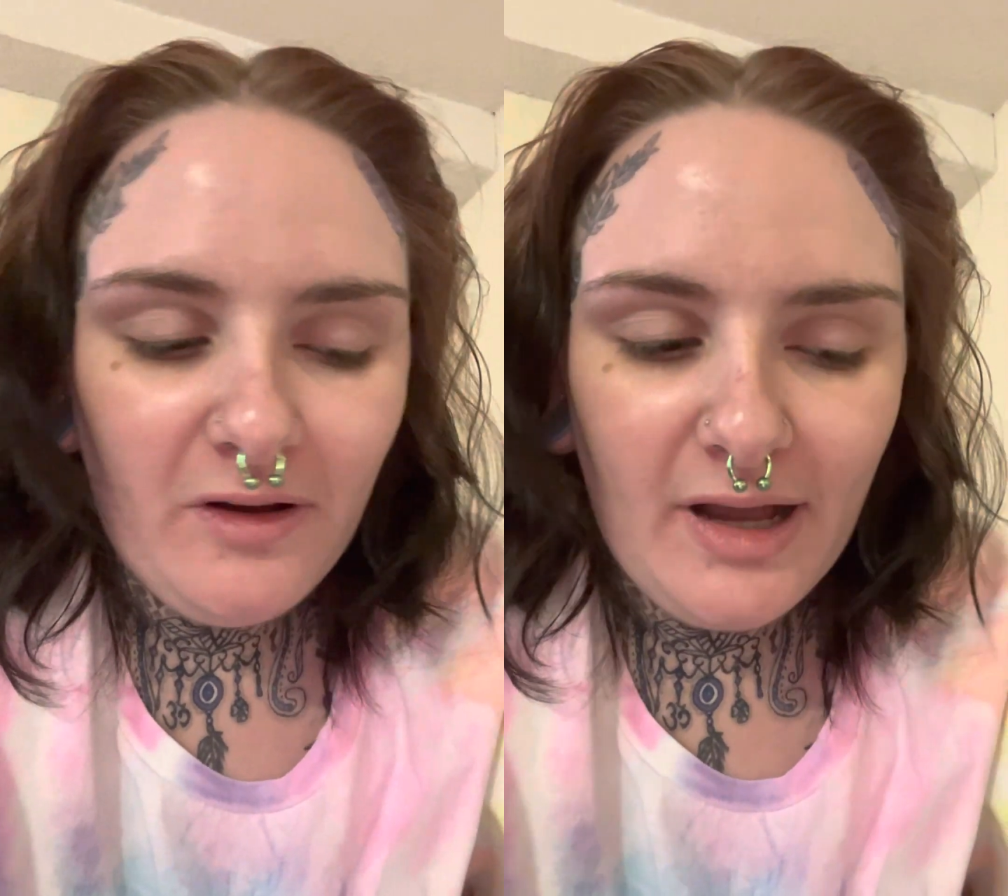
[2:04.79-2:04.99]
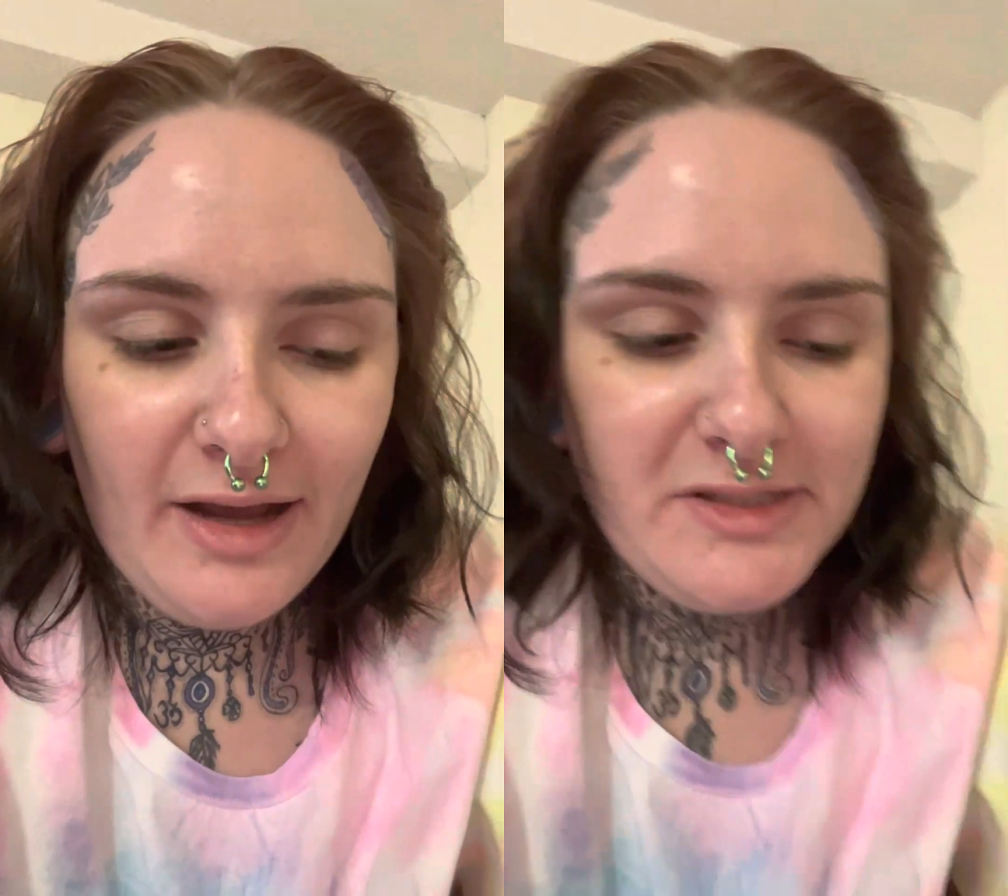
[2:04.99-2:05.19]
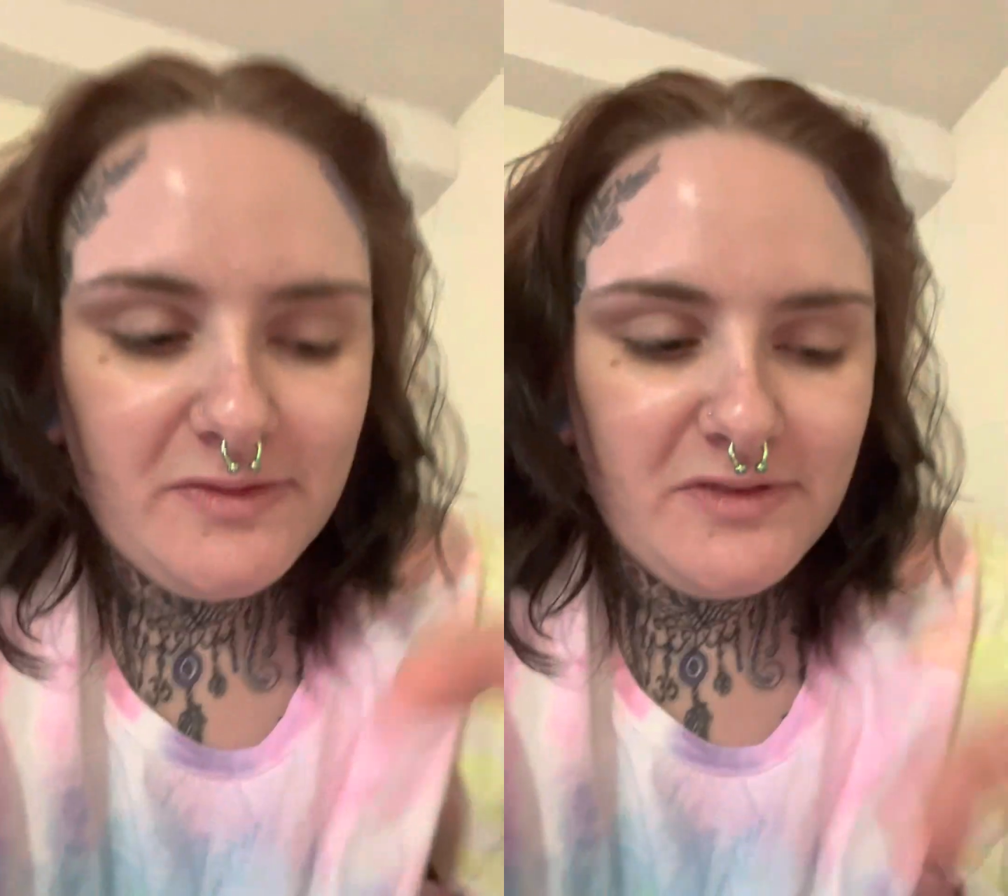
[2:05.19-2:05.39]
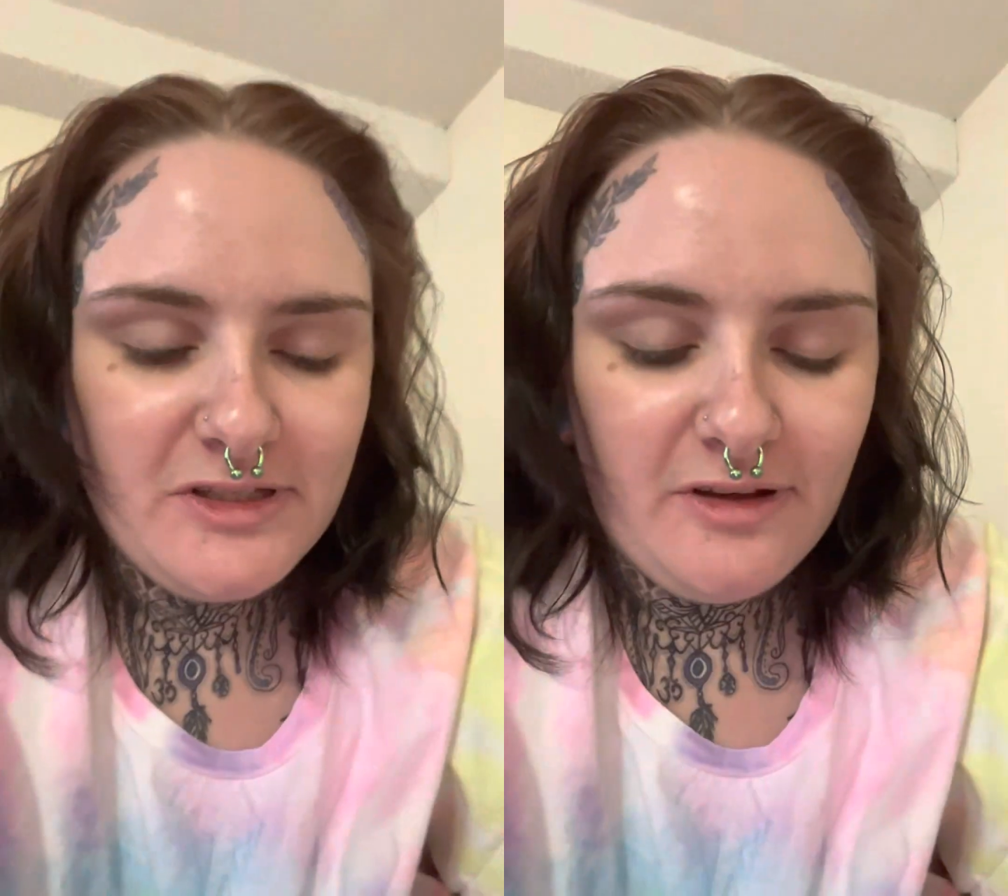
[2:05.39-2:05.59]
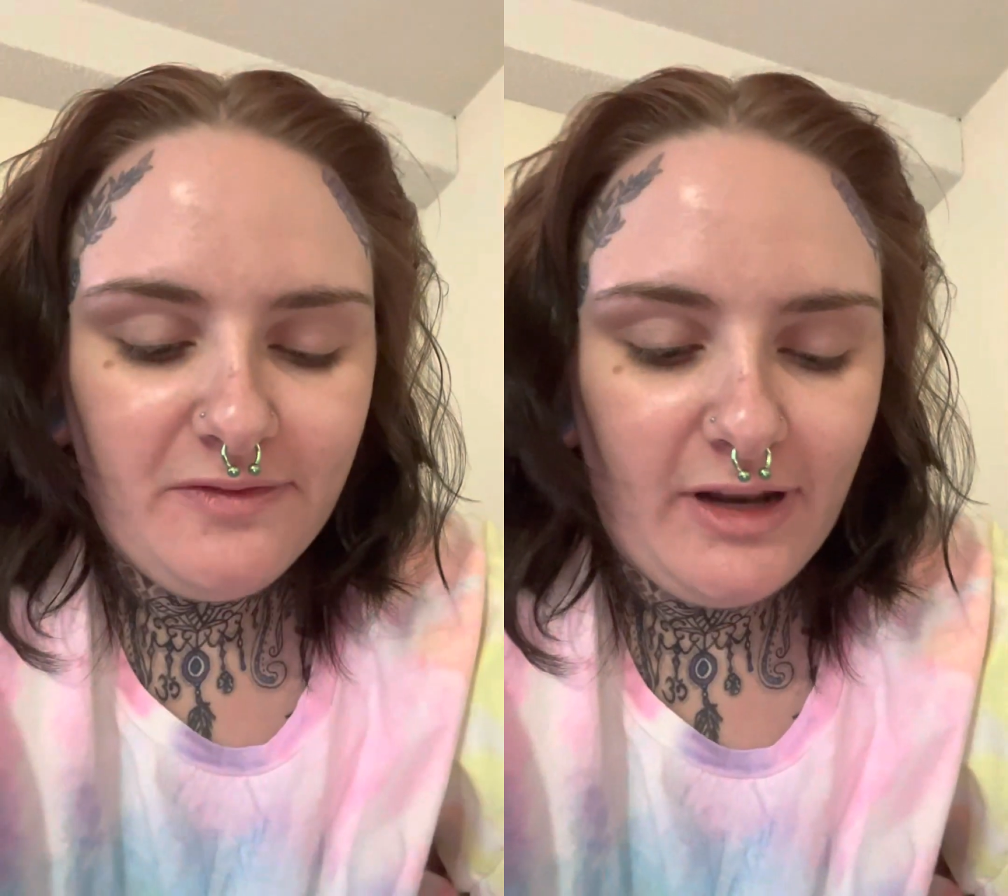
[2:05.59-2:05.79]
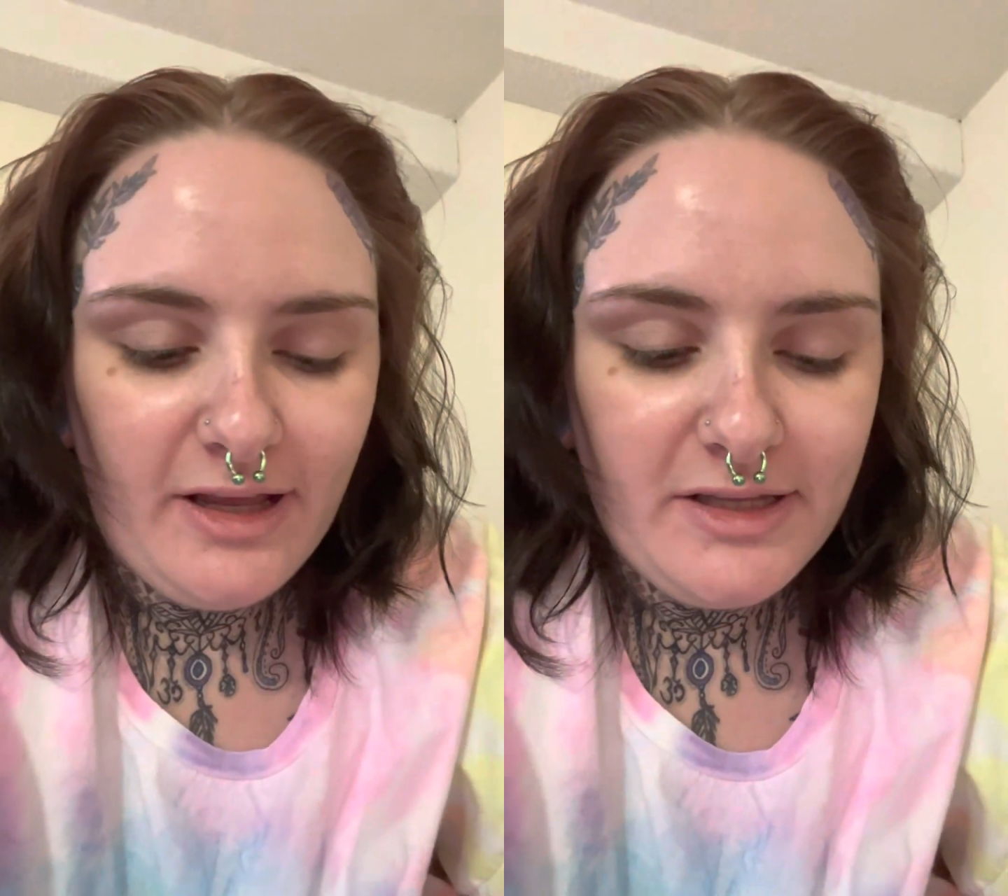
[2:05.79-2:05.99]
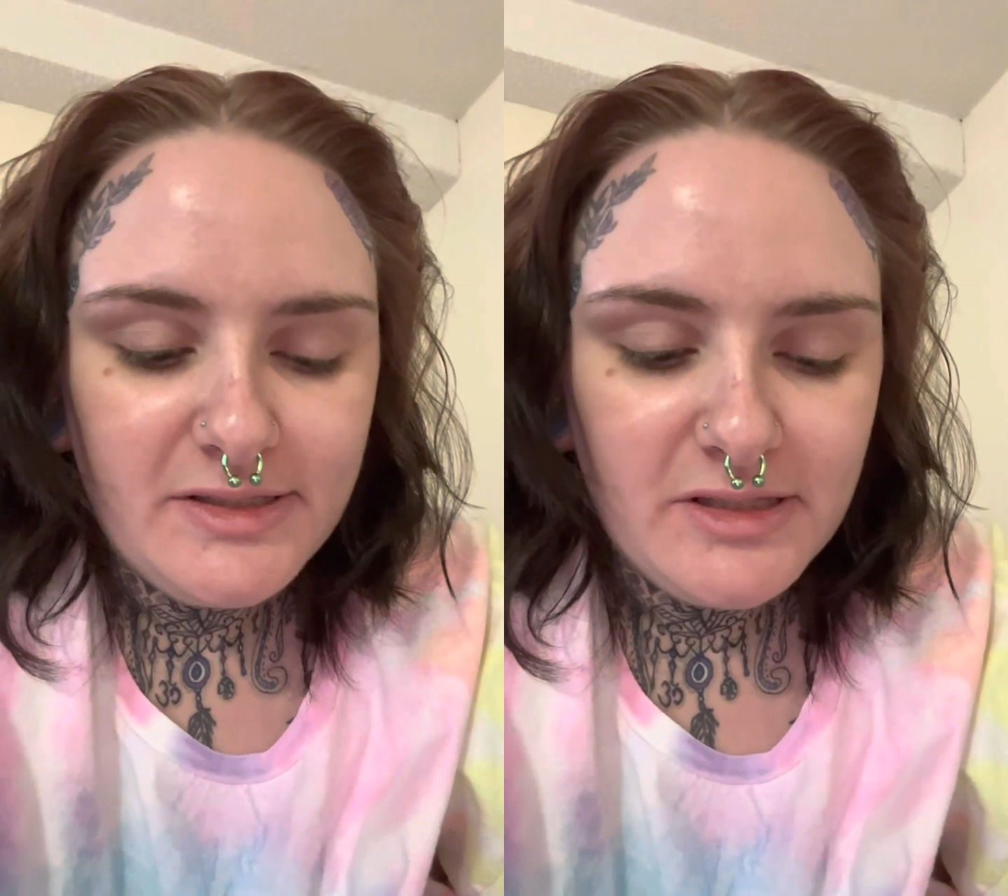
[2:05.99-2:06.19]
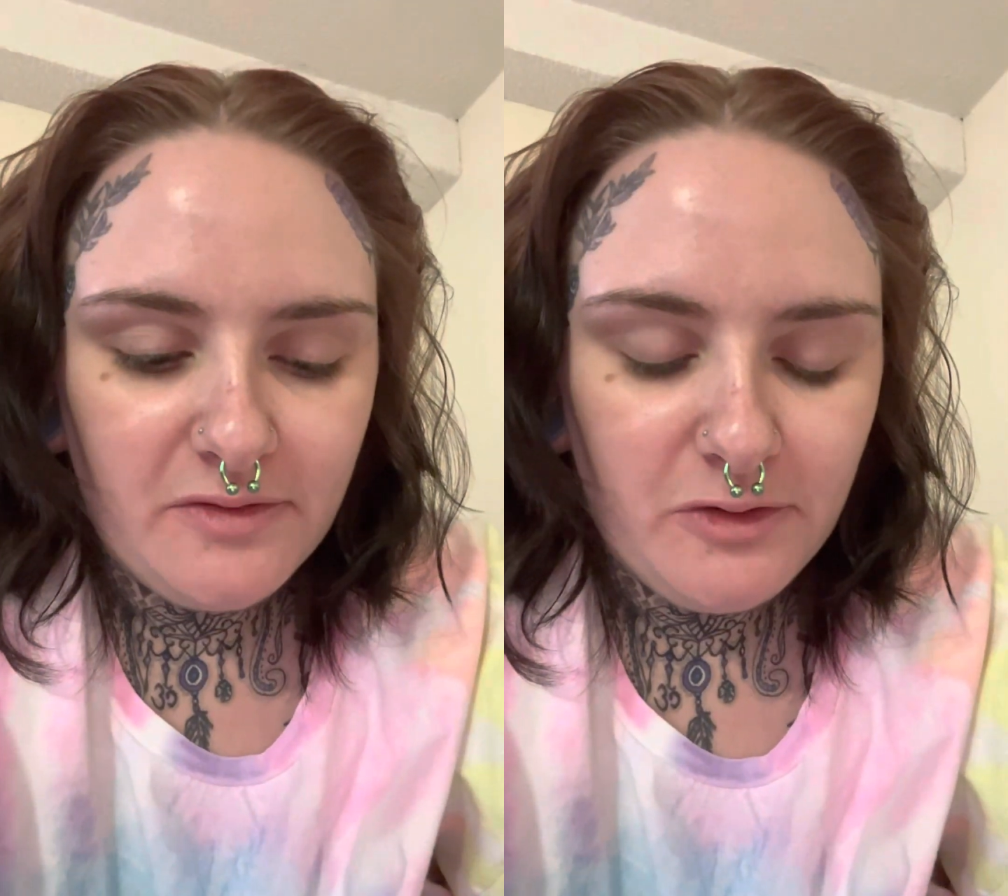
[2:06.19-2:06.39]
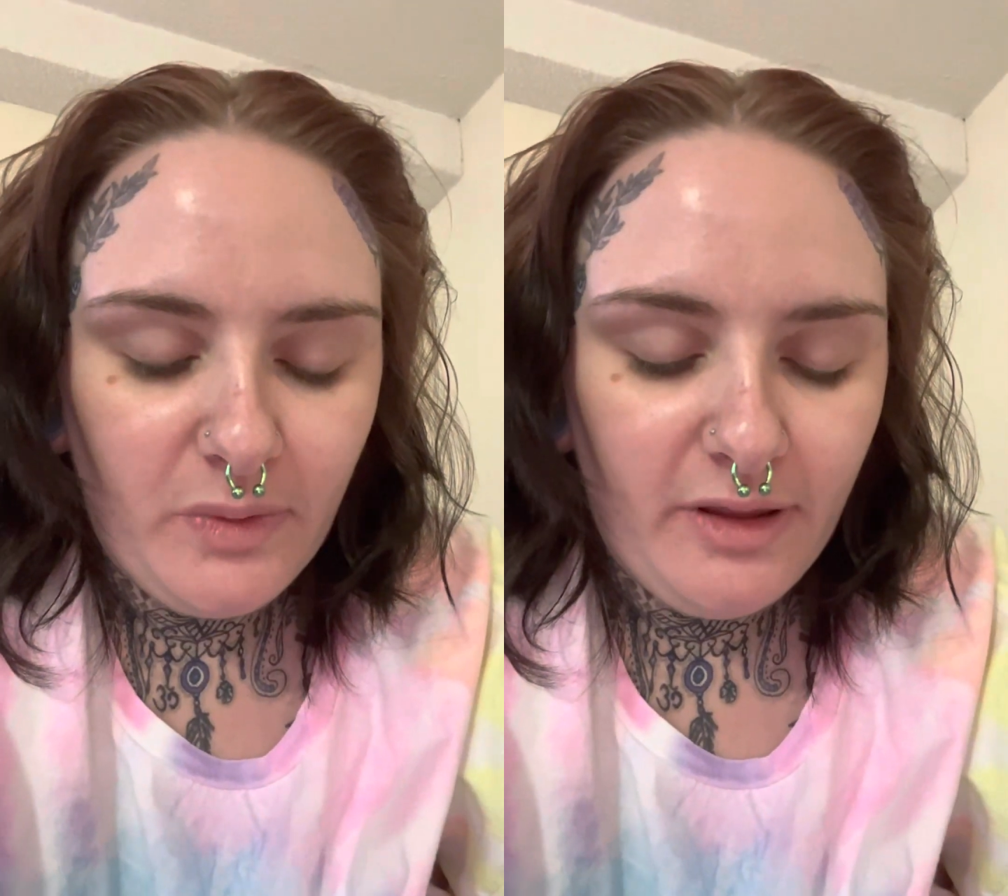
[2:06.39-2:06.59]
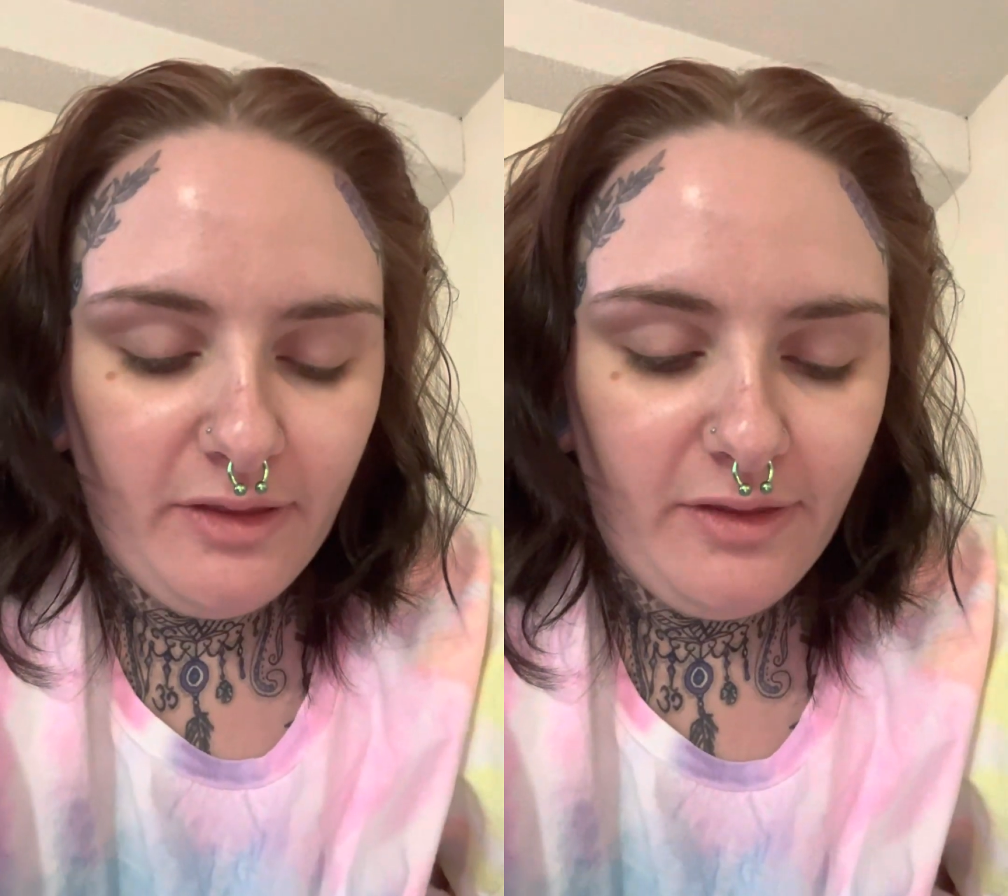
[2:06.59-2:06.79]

kinds of stuff that I suffer with,